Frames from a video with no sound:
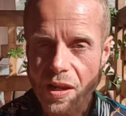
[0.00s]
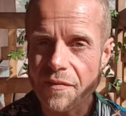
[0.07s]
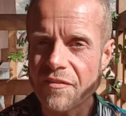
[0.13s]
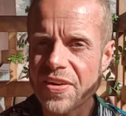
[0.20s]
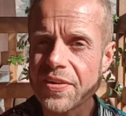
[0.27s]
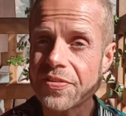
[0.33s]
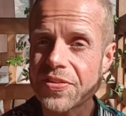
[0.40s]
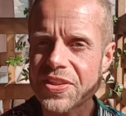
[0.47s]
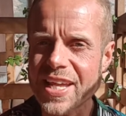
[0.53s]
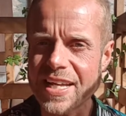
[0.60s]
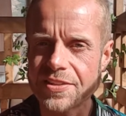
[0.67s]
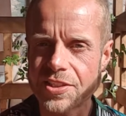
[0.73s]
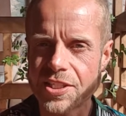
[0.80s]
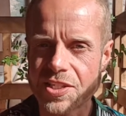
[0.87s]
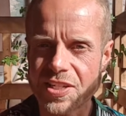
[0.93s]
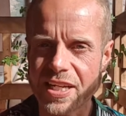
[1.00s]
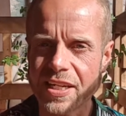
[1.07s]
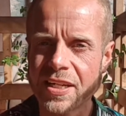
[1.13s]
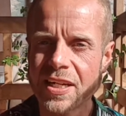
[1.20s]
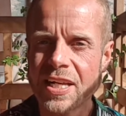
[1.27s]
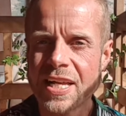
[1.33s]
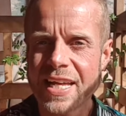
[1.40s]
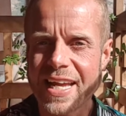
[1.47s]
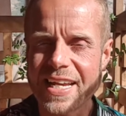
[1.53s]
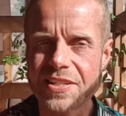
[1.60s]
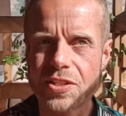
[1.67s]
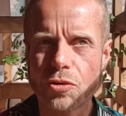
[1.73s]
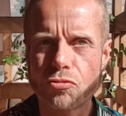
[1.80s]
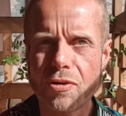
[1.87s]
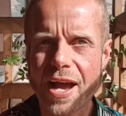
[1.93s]
Fifth density is
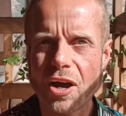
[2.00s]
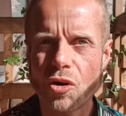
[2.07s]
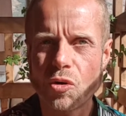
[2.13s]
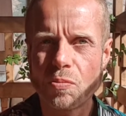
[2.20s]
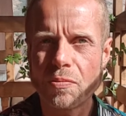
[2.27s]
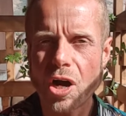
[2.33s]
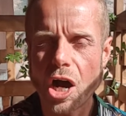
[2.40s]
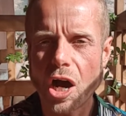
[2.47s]
the realm